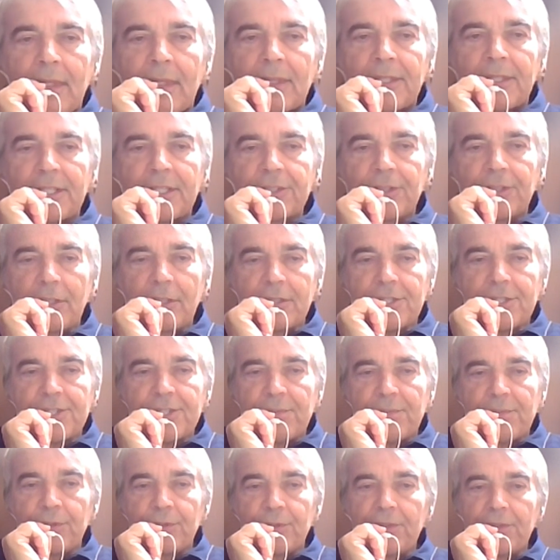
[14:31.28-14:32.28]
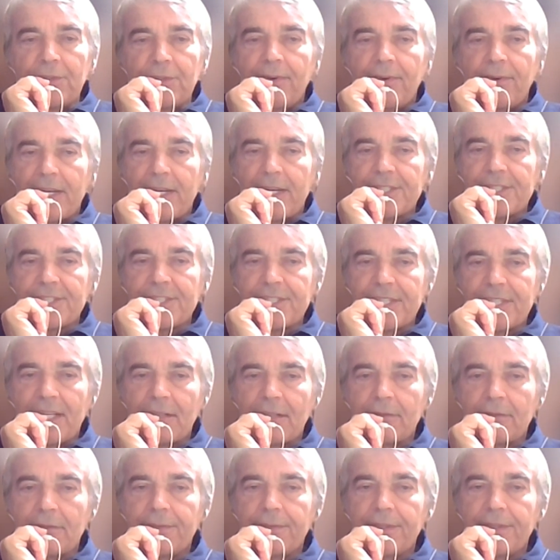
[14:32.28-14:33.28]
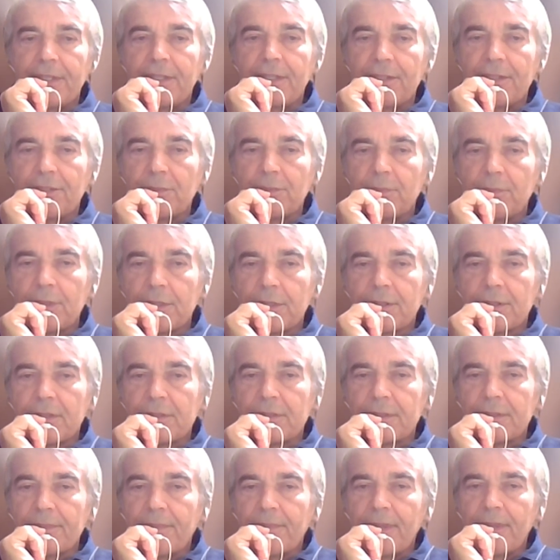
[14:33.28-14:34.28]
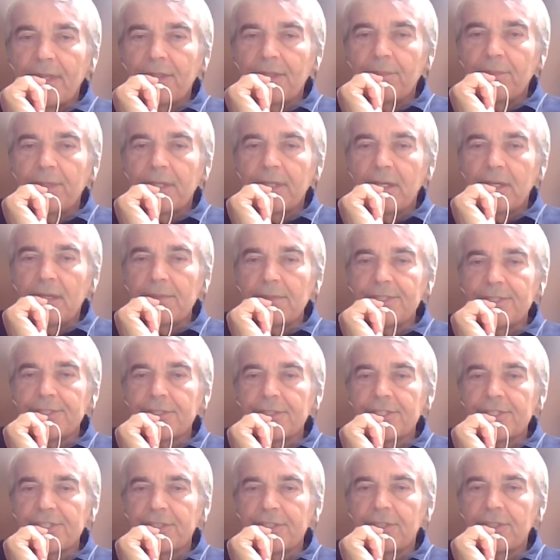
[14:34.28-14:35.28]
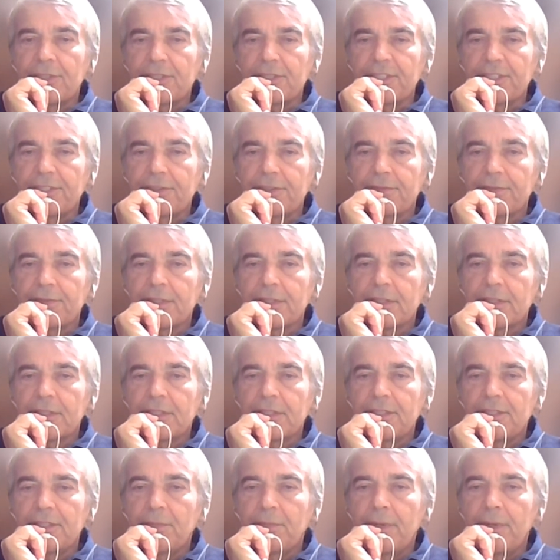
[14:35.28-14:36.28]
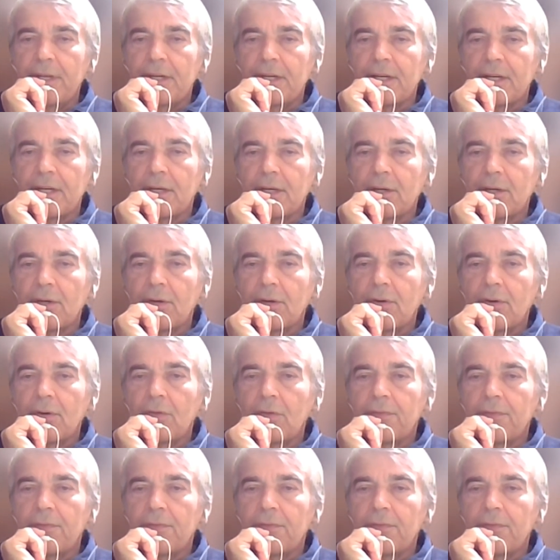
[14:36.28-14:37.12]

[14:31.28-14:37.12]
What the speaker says: technology beautifies itself in the mirror and becomes a seductive chimera of